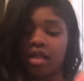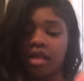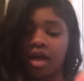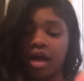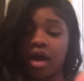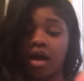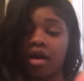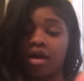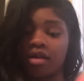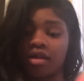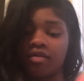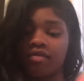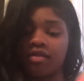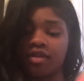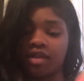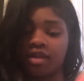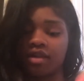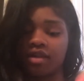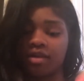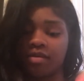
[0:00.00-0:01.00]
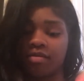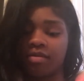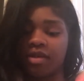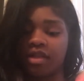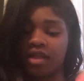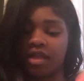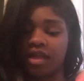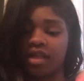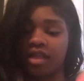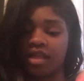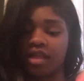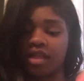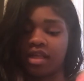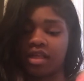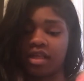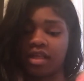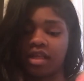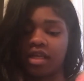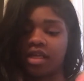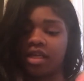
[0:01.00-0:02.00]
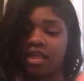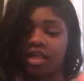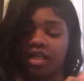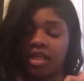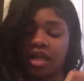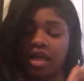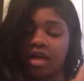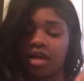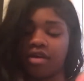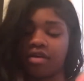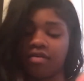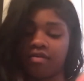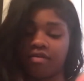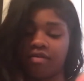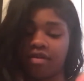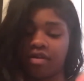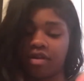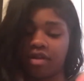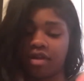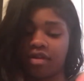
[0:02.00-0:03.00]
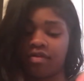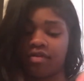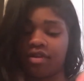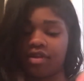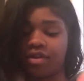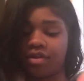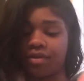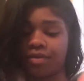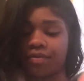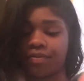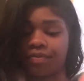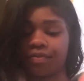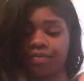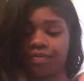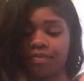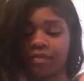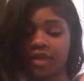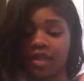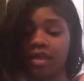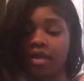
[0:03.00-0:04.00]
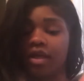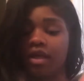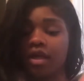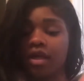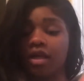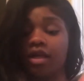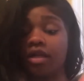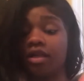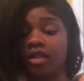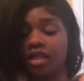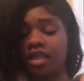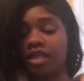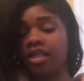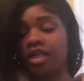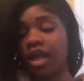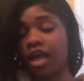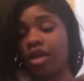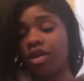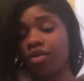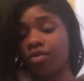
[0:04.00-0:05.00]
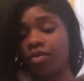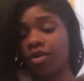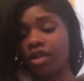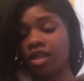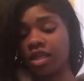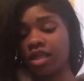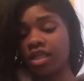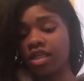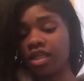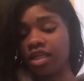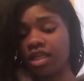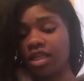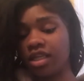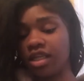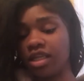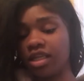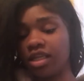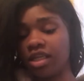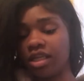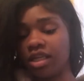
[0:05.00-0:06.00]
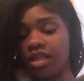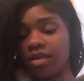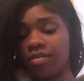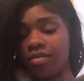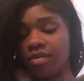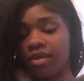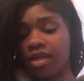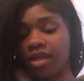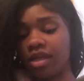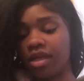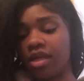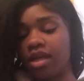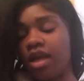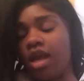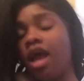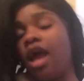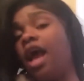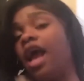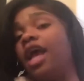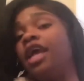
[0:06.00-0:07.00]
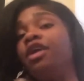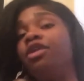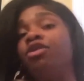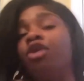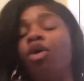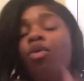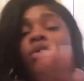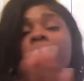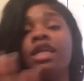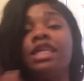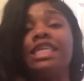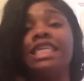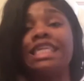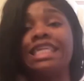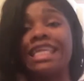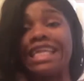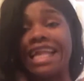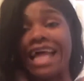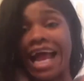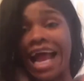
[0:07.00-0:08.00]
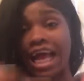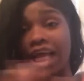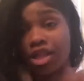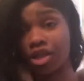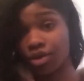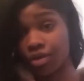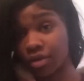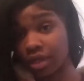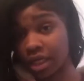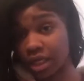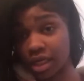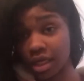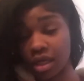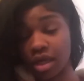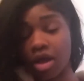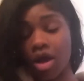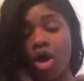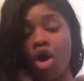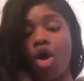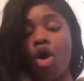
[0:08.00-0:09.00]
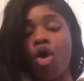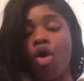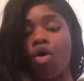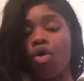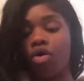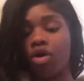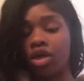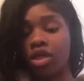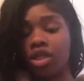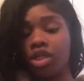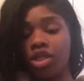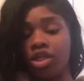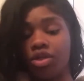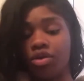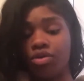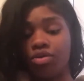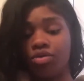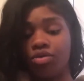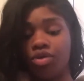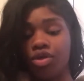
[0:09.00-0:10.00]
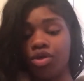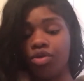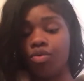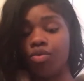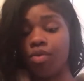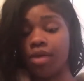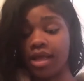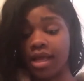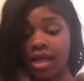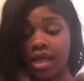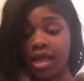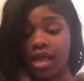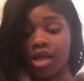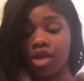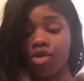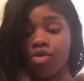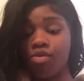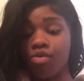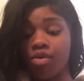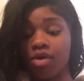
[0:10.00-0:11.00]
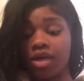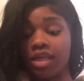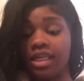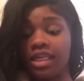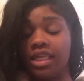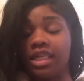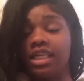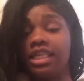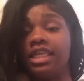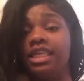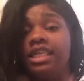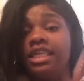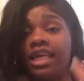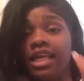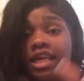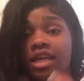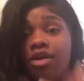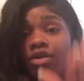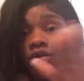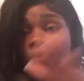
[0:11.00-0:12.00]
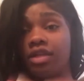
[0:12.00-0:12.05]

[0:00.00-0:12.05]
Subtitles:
all of it's gonna be like that, like it's not gonna fall off. So that's how you want the consistency to be, and you don't want to slather it onto your wig. You want to set it on